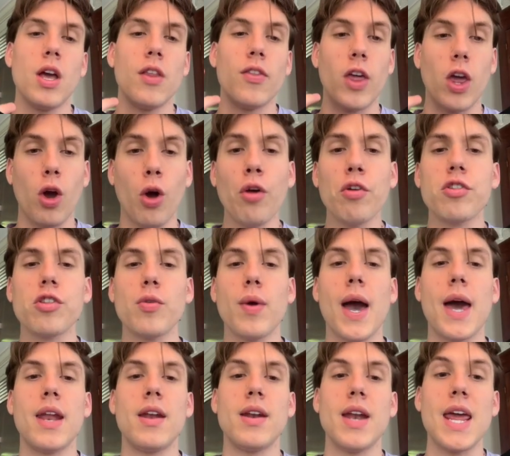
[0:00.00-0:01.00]
They also
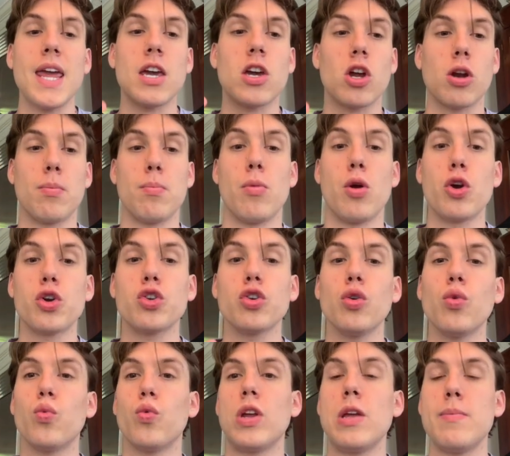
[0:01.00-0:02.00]
added a
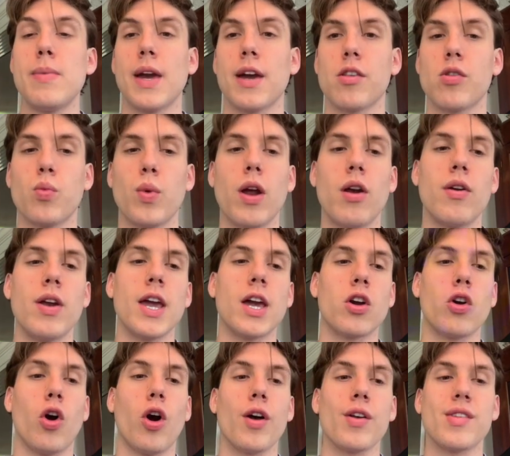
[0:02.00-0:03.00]
commercial remix where it
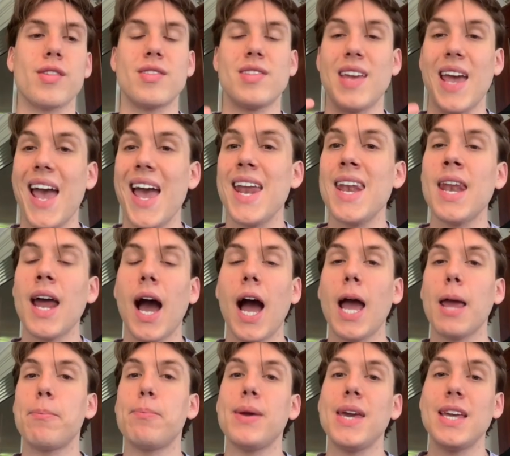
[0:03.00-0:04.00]
costs 10
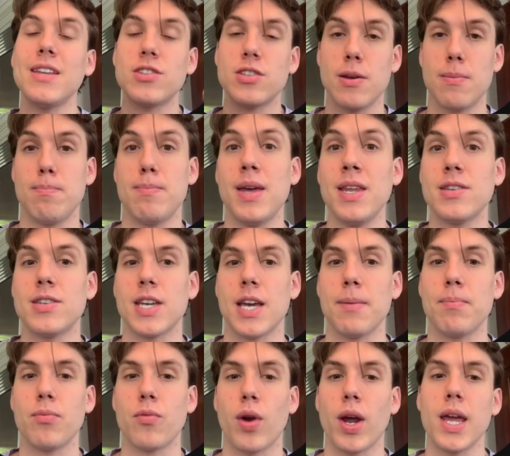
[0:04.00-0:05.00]
IP to mint
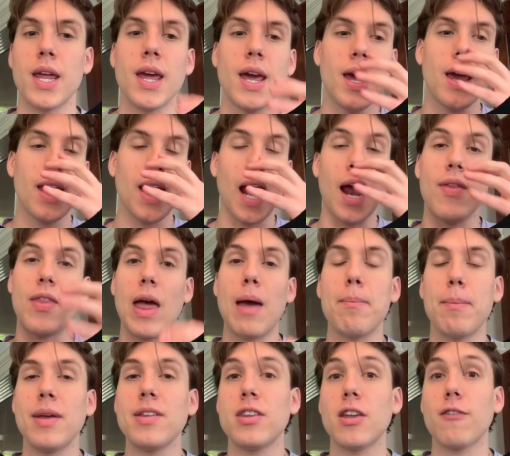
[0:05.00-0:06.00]
it, right? And that
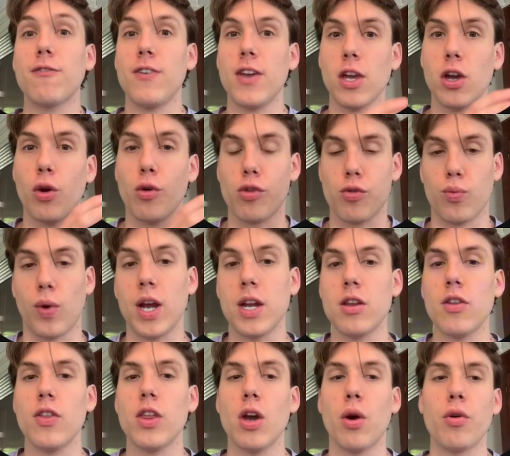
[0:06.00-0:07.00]
minting fee goes right
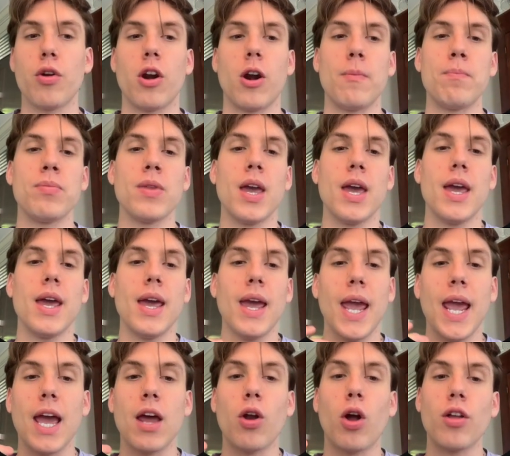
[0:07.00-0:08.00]
to the owner.
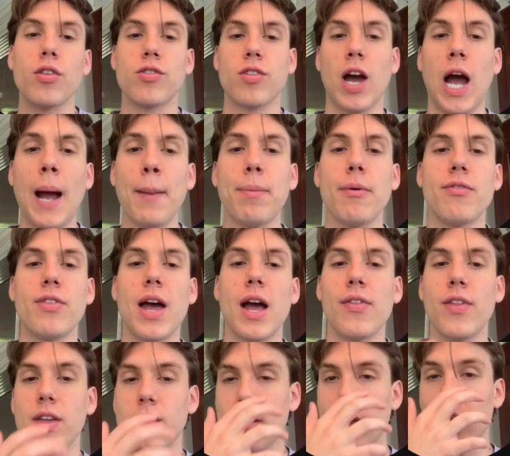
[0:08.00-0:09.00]
And on top of that,
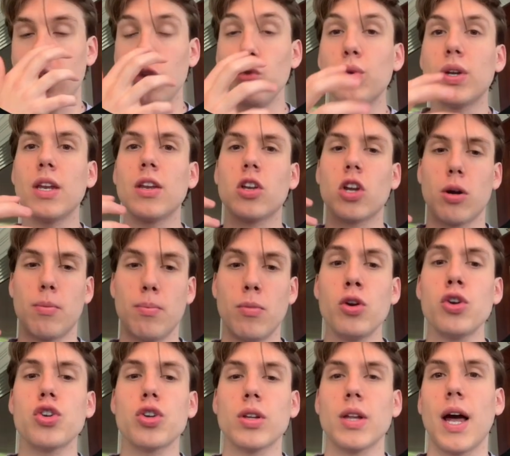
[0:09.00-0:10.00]
they said you can
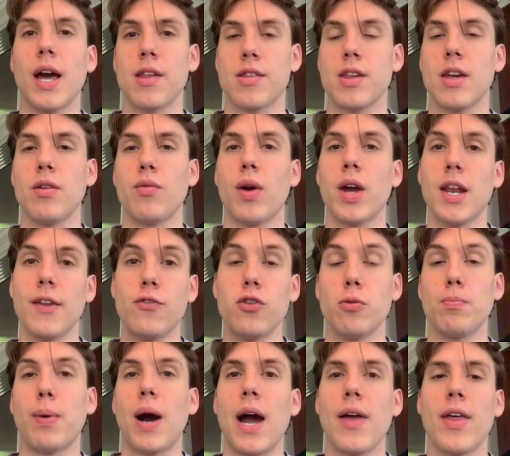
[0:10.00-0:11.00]
commercialize it, right, if you
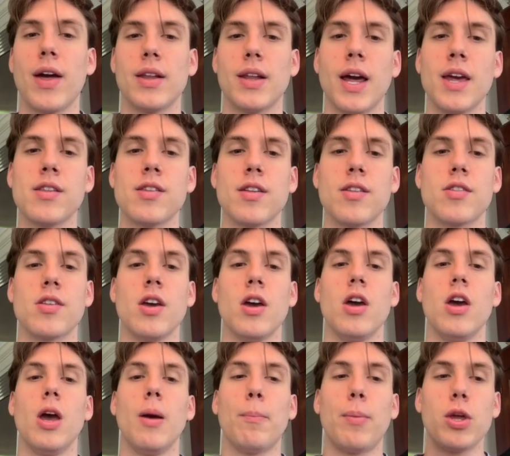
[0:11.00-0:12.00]
buy that license,
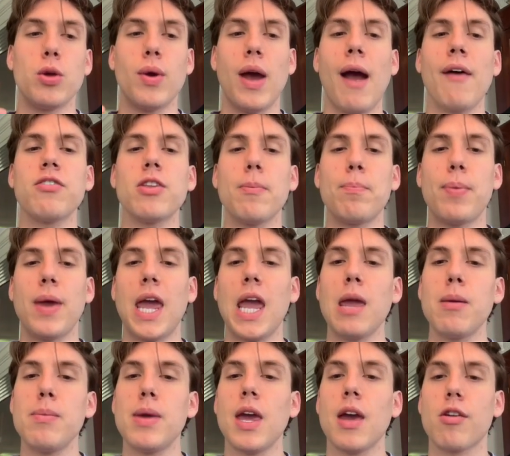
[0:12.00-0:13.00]
but you have to
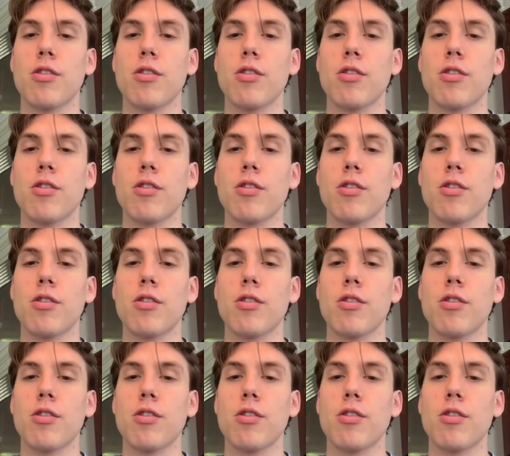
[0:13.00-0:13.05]
pay me a